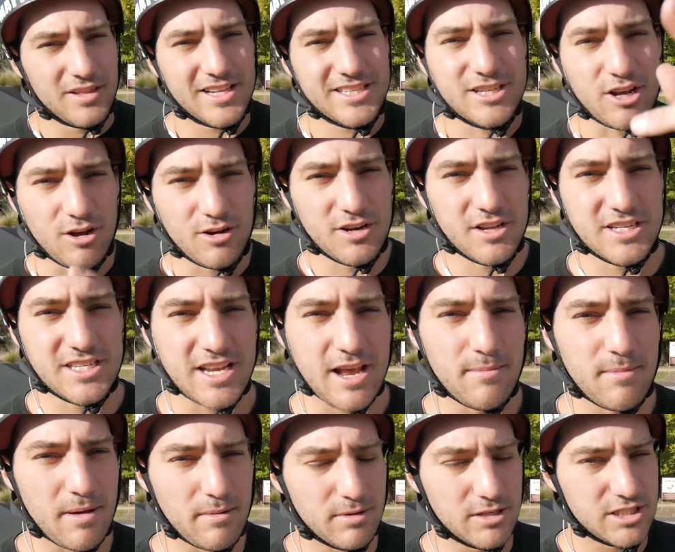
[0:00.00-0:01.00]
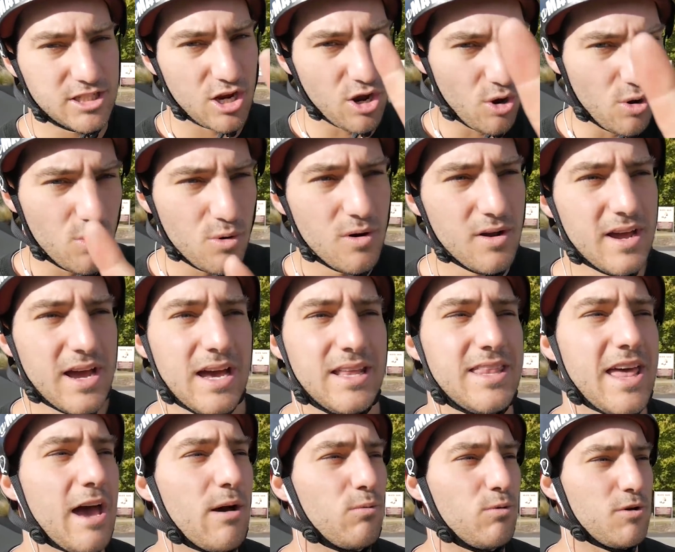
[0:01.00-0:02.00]
Let's go on to step number 2, and
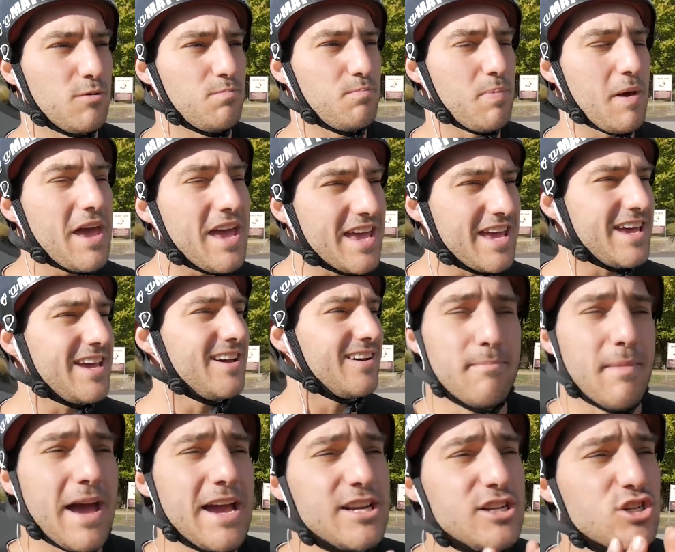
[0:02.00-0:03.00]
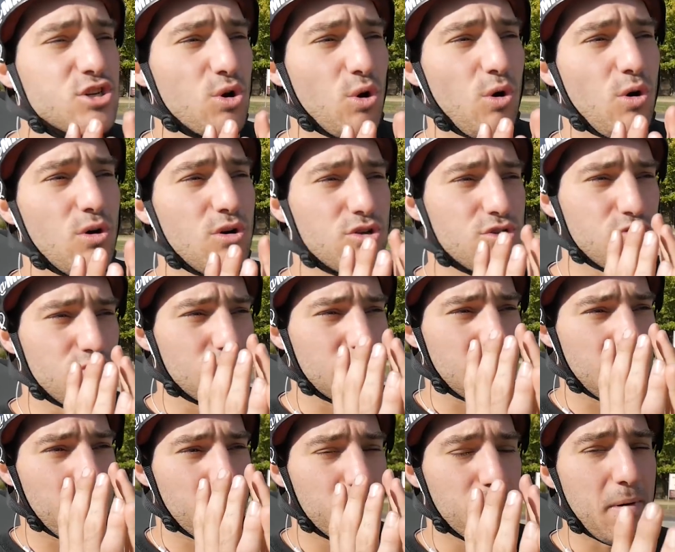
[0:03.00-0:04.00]
that would be make sure you
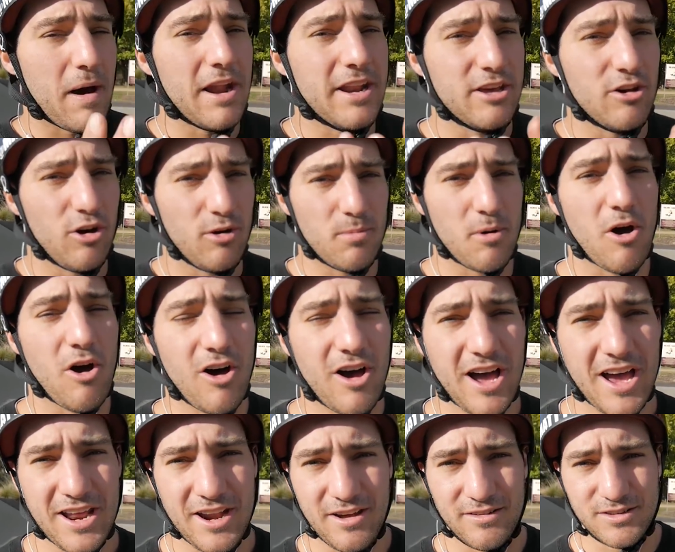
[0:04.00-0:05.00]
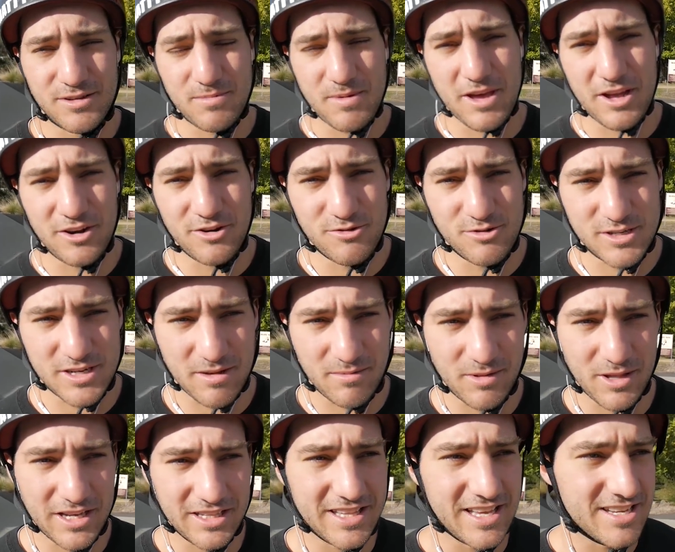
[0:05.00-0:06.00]
can bunny hop high enough to be able to do something
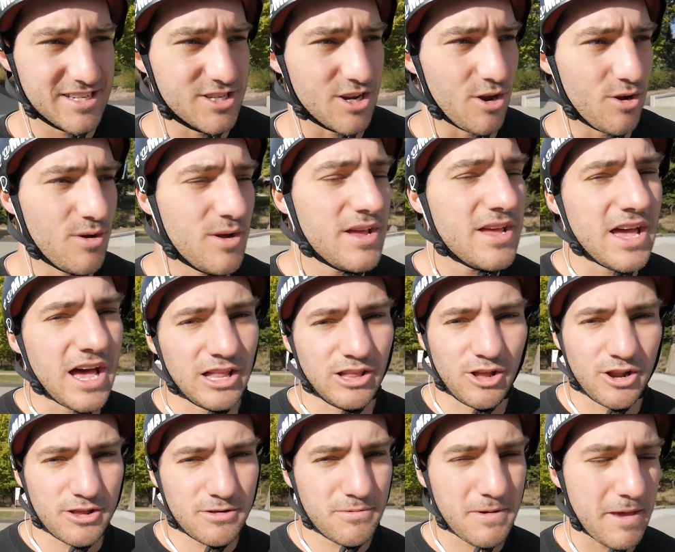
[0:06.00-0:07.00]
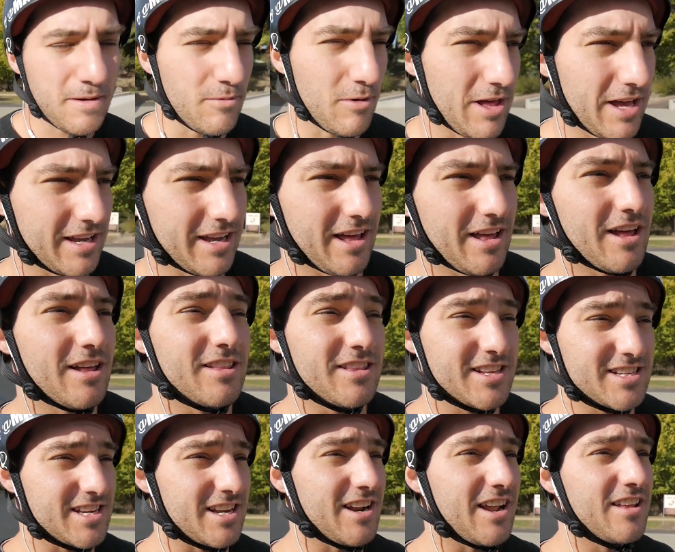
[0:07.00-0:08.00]
like this. So a lot of the people, like
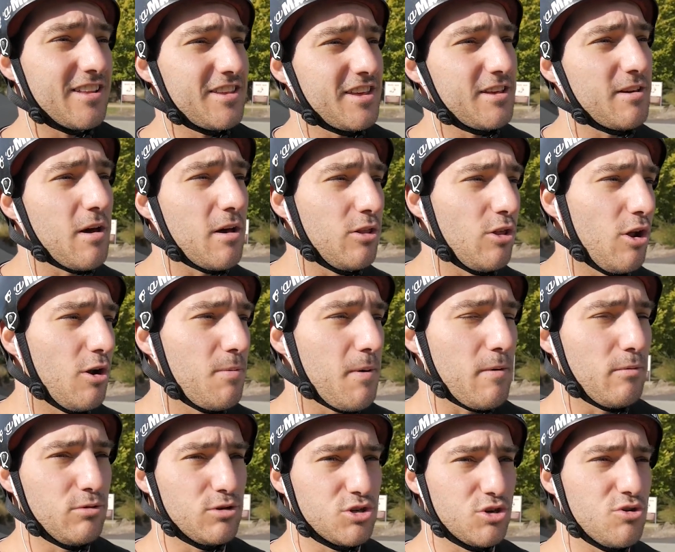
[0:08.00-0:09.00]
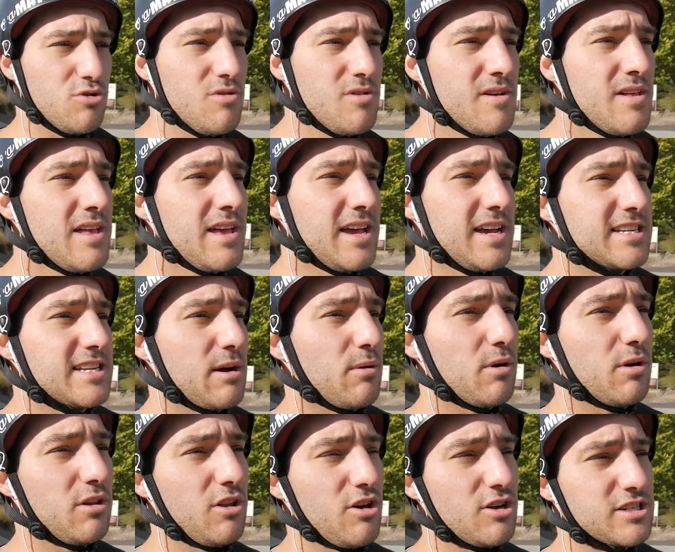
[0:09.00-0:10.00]
this is another thing a lot of people do, is they
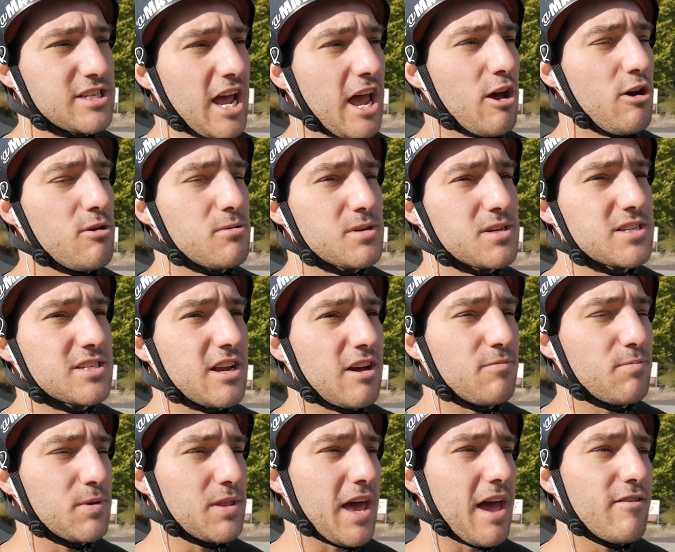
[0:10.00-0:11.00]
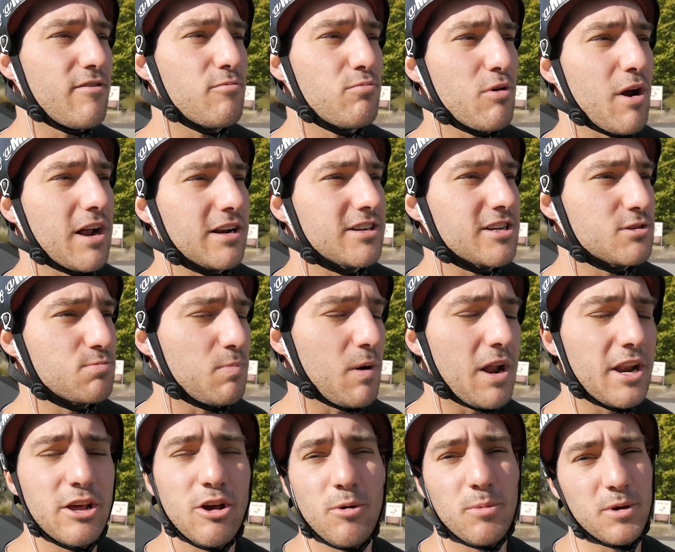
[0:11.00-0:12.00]
want to learn tail whips and stuff, but they haven't practiced
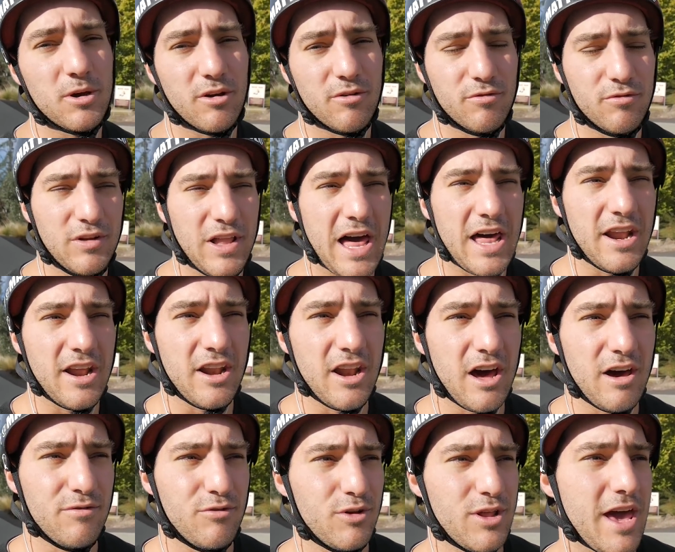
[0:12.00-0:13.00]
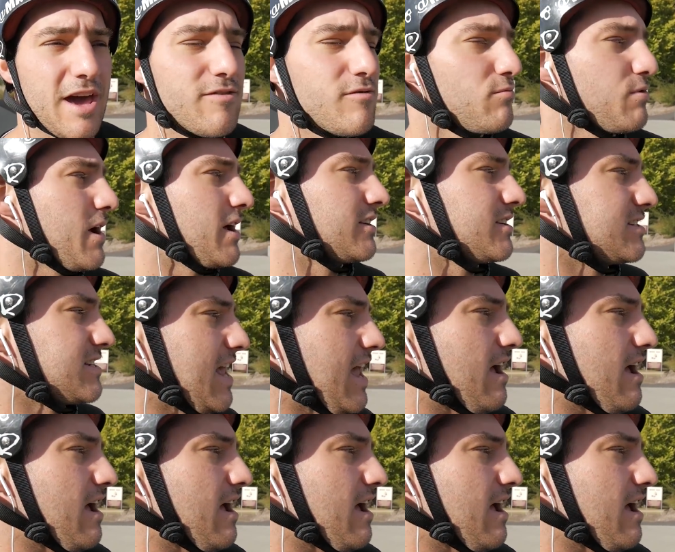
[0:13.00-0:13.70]
bunny hopping on flat enough, or they haven't practiced